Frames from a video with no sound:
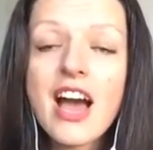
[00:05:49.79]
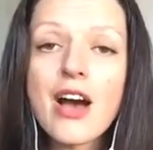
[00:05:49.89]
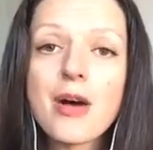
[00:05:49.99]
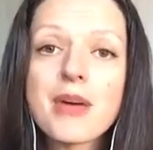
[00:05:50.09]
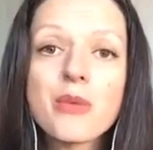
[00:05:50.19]

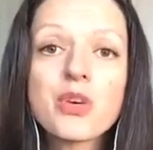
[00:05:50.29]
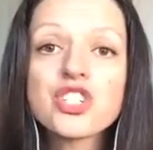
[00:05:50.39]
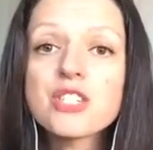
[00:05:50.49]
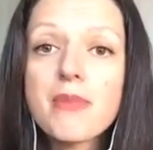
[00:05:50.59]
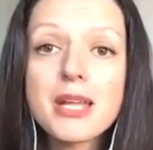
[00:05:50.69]
and we
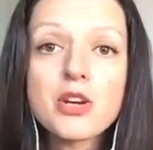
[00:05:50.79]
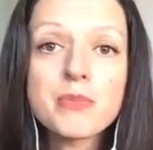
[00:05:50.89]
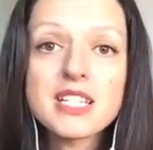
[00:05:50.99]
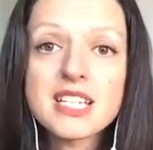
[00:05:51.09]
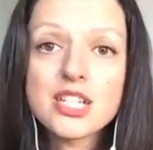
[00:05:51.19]
just may not
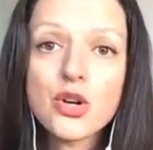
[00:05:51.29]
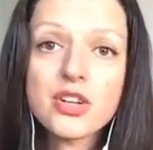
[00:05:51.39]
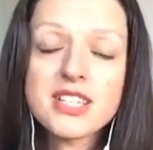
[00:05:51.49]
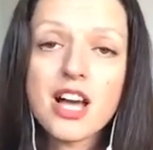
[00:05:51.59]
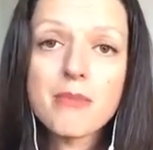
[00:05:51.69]
be
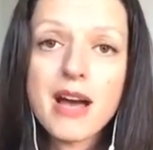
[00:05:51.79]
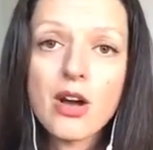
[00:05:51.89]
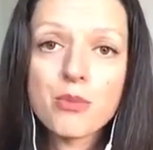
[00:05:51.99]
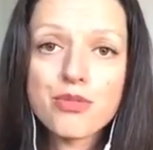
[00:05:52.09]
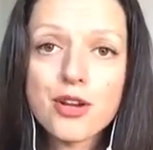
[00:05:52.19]
detoxing our
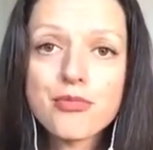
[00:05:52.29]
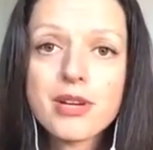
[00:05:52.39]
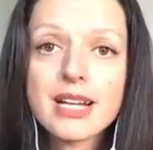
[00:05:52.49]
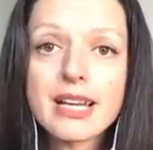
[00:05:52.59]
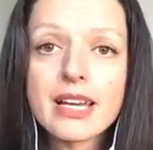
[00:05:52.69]
bowel
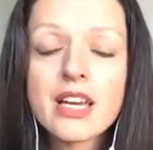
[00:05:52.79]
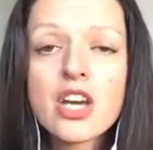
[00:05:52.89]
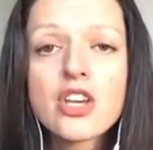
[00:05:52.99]
appropriately.